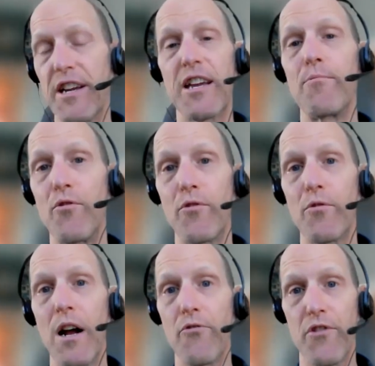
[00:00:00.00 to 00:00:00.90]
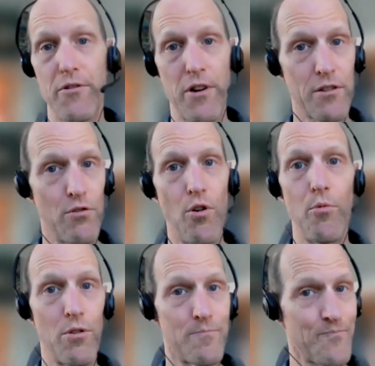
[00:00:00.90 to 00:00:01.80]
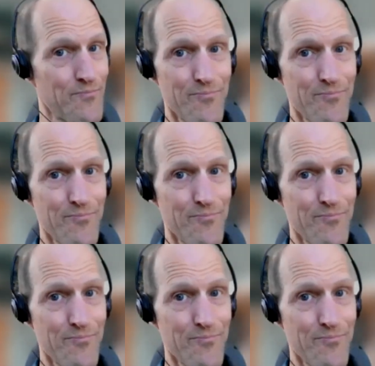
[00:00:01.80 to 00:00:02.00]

It can move around. There are global